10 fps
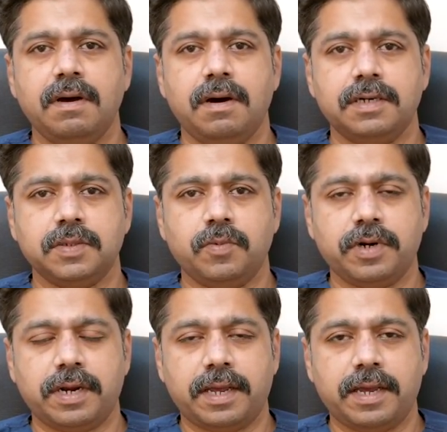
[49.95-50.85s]
or
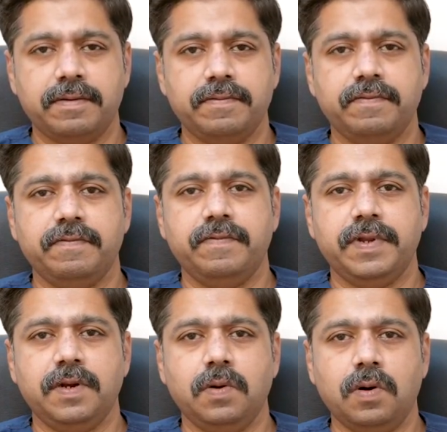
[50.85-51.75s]
someone can have
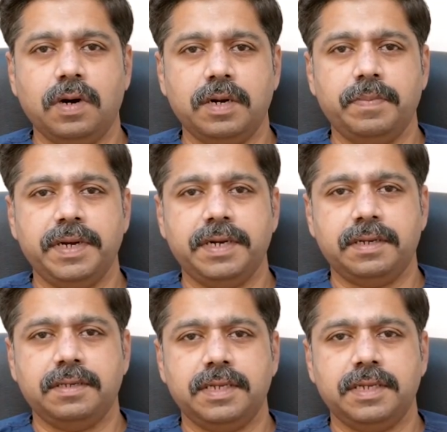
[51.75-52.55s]
very low heartbeat,